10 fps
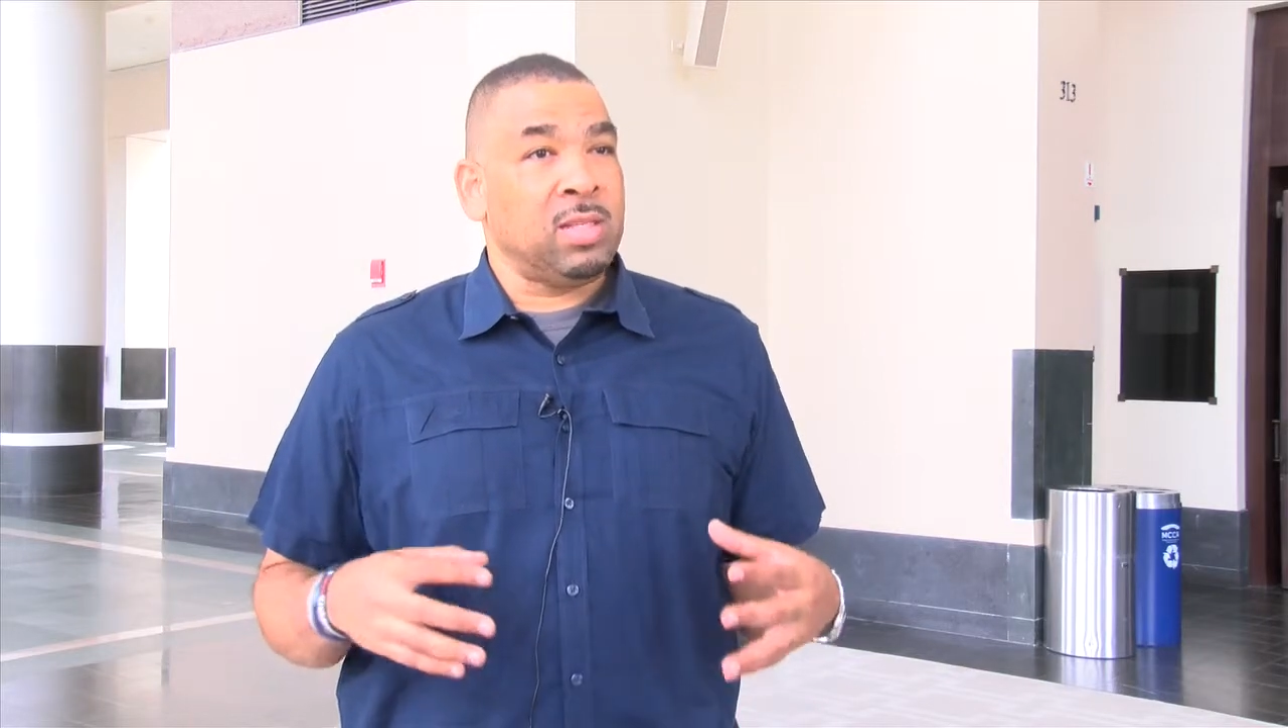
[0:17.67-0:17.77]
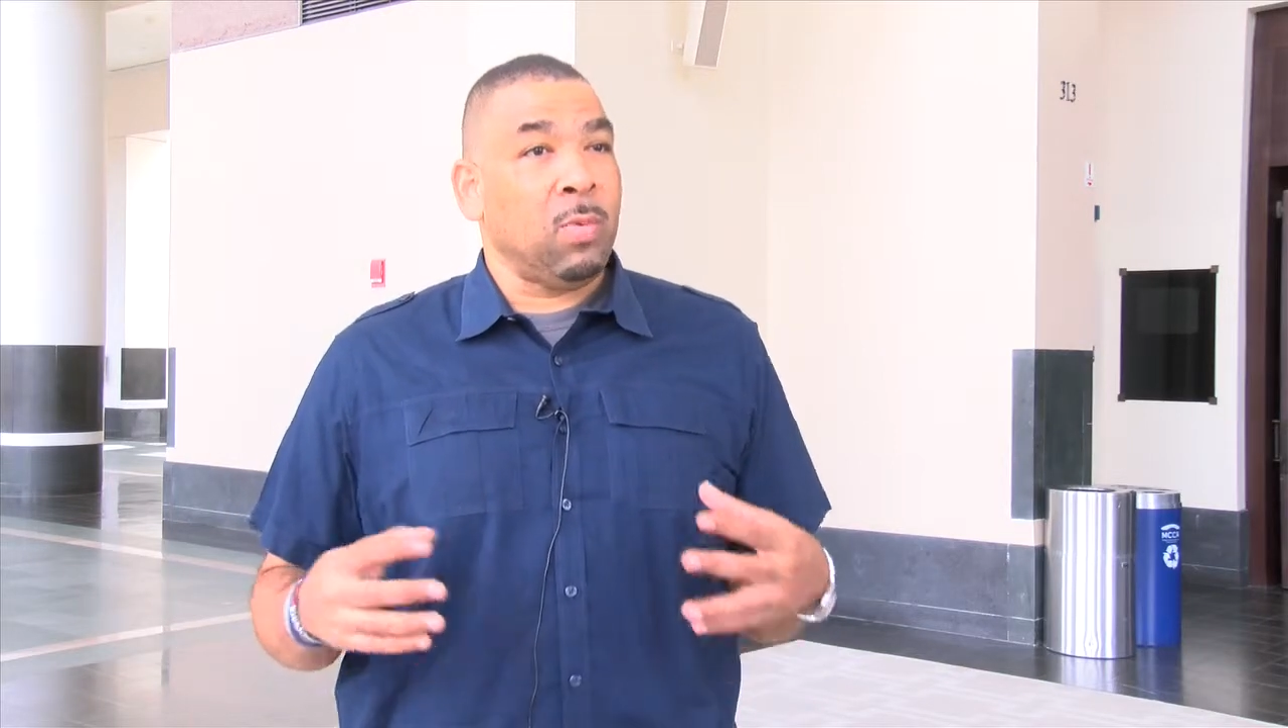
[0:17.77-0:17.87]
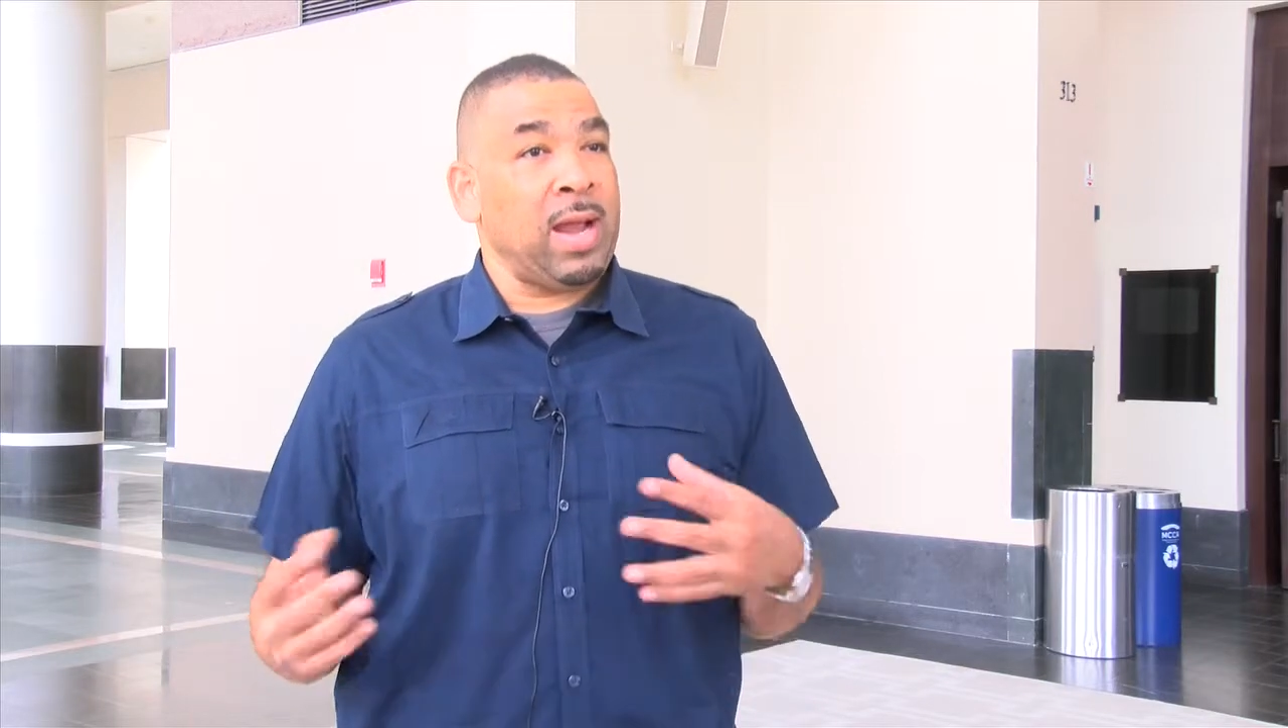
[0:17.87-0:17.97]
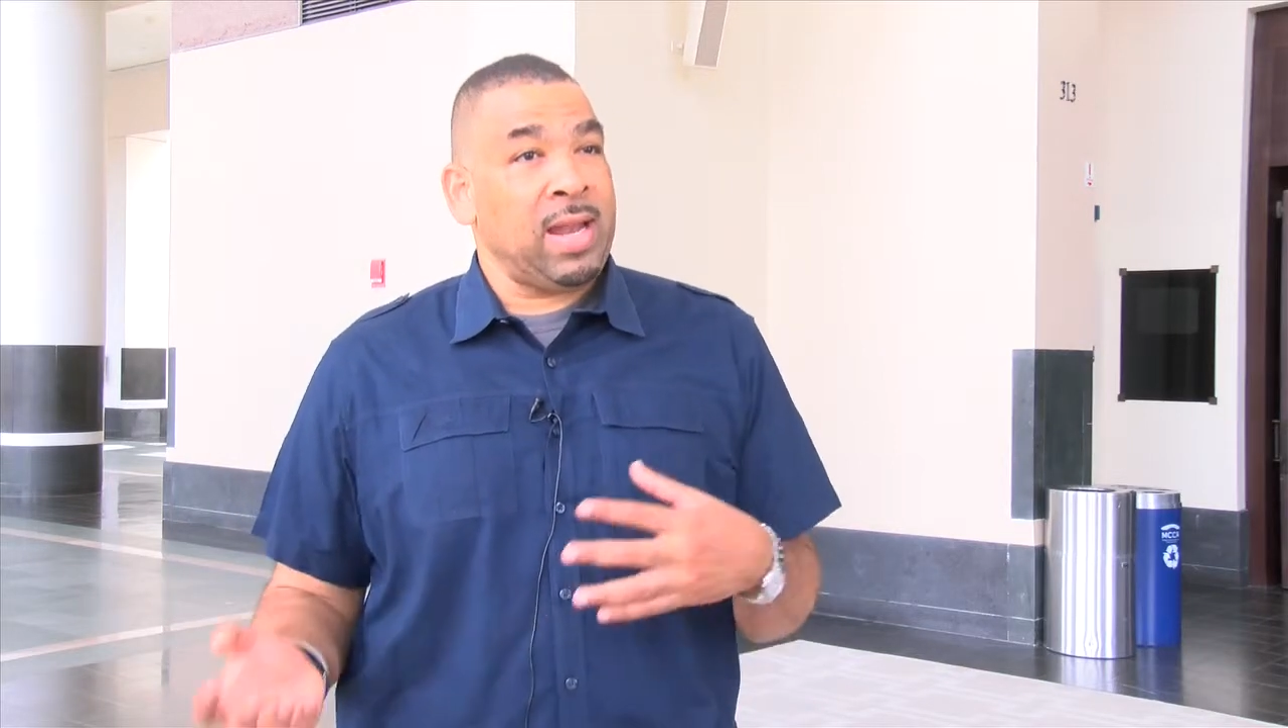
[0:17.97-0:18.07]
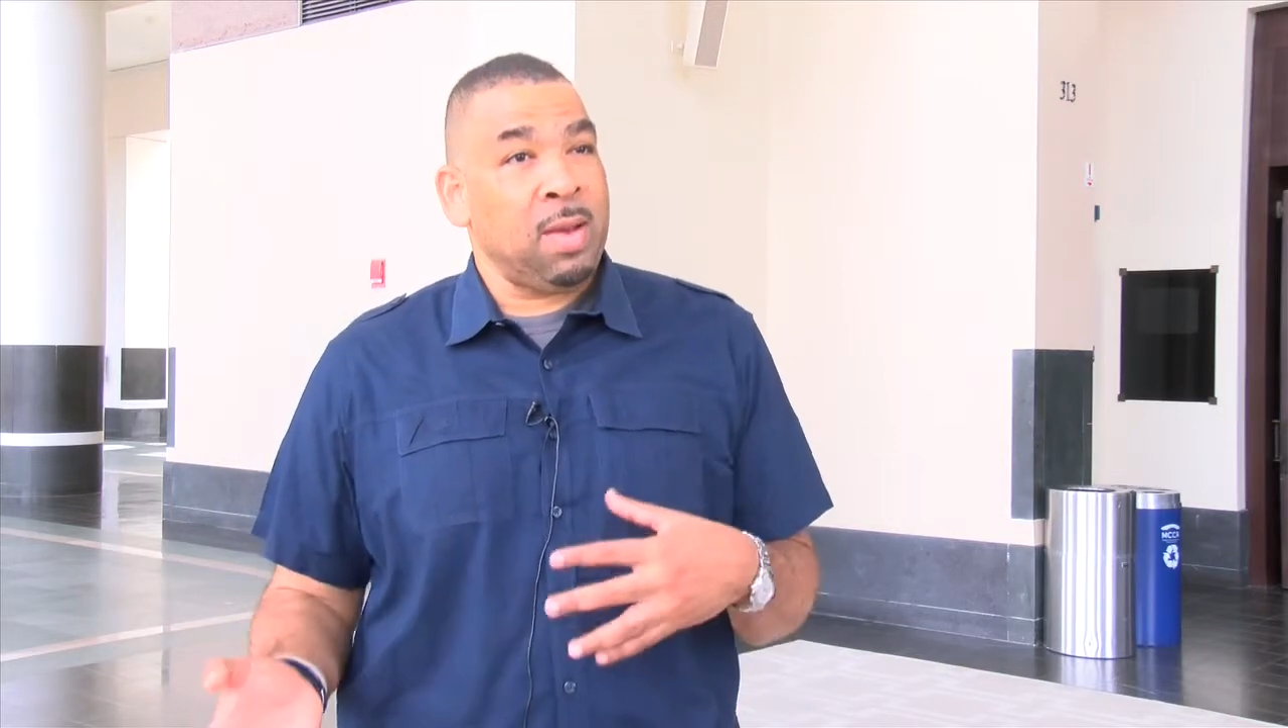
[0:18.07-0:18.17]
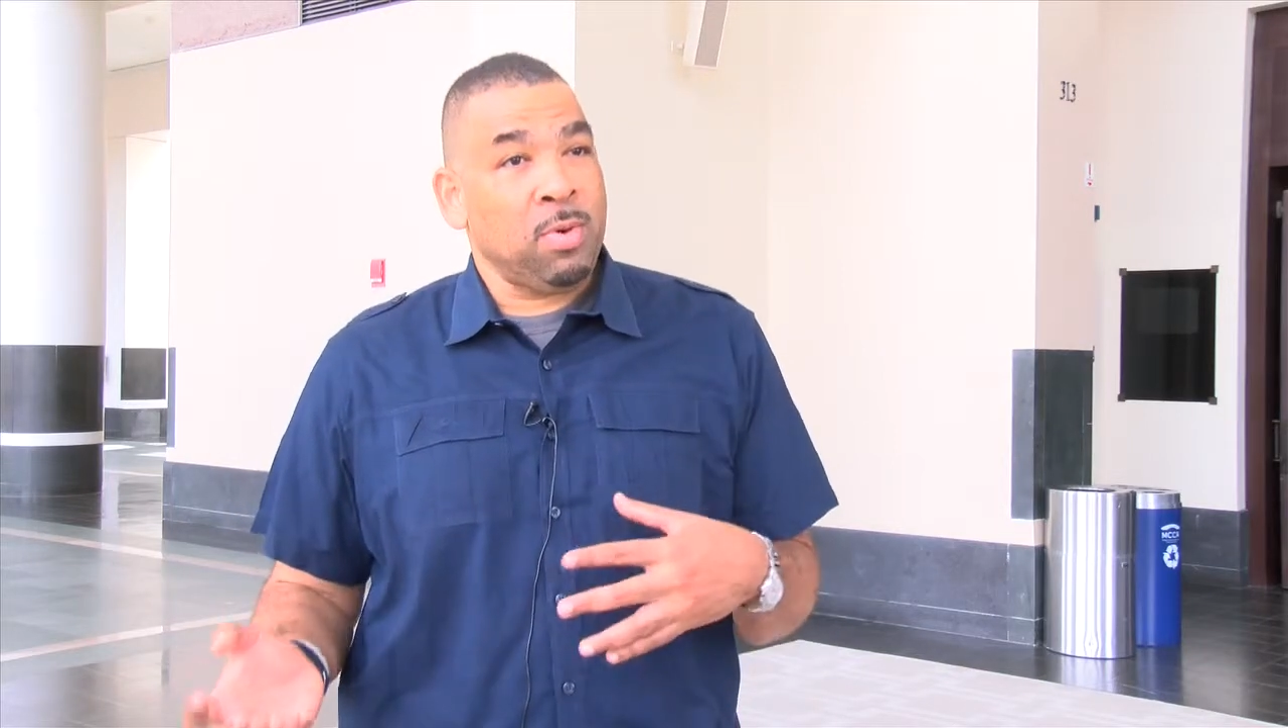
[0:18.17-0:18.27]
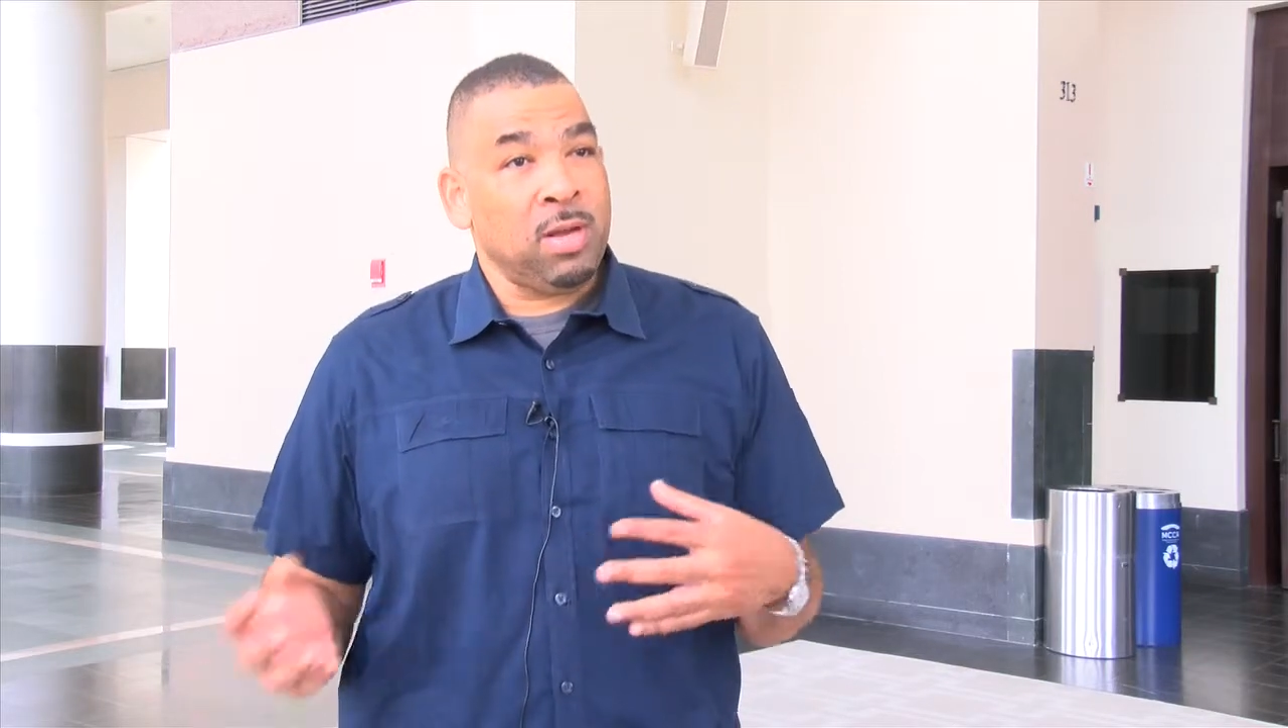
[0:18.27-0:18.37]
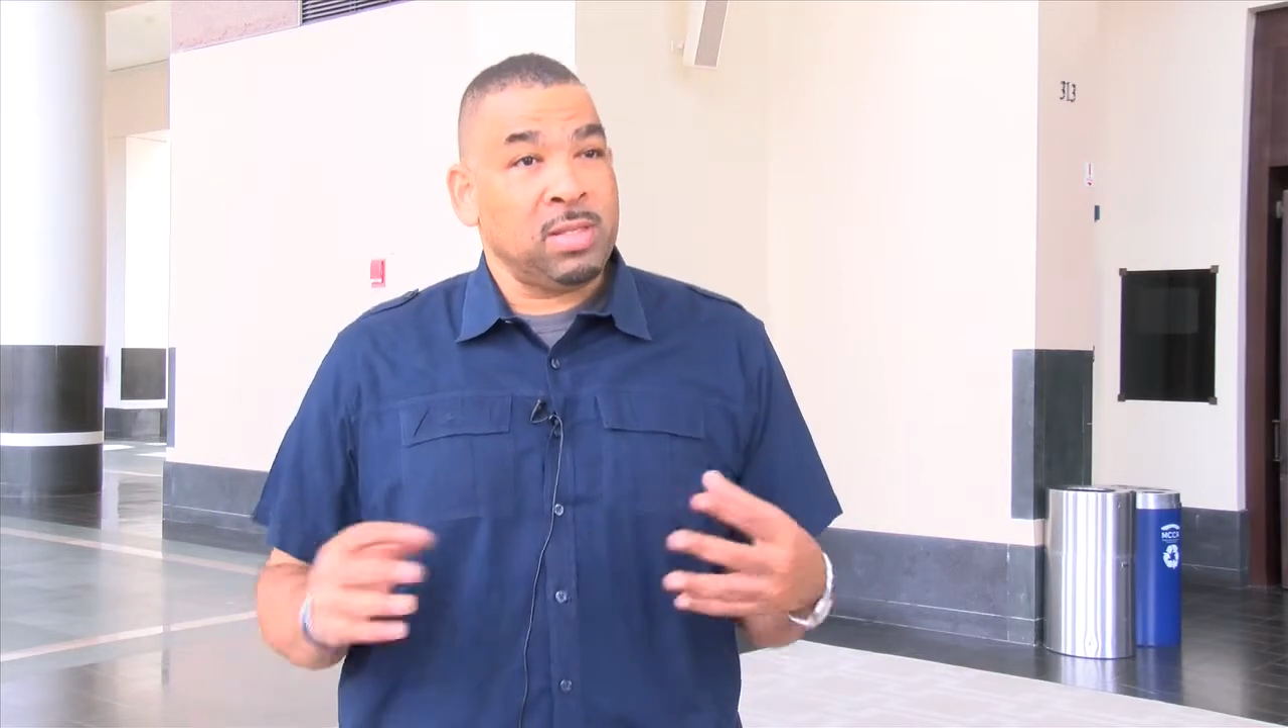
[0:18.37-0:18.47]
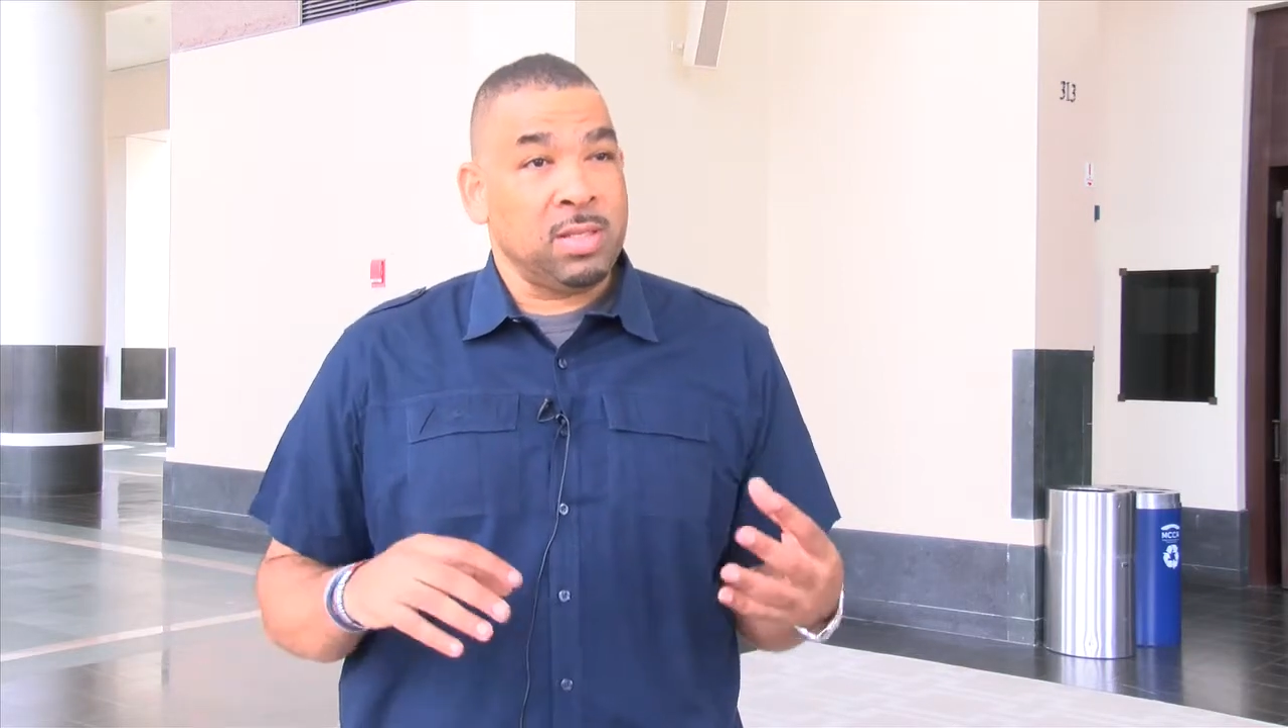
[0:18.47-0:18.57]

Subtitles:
to white neighborhoods